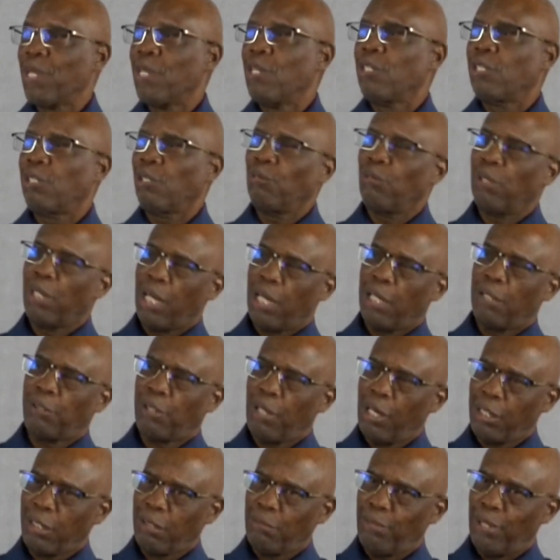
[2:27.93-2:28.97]
So when I
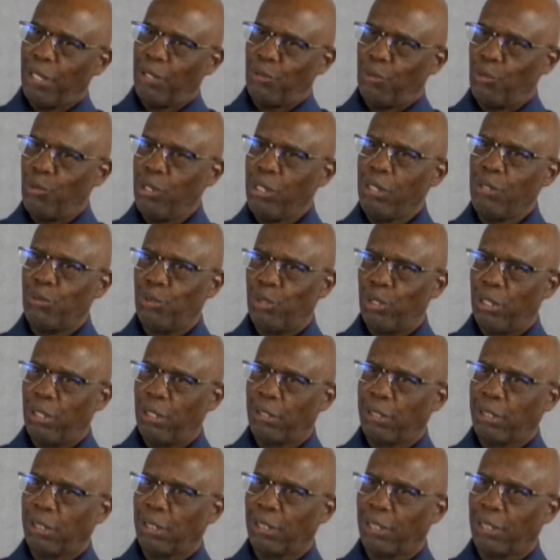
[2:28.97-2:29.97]
talked about Woolworths,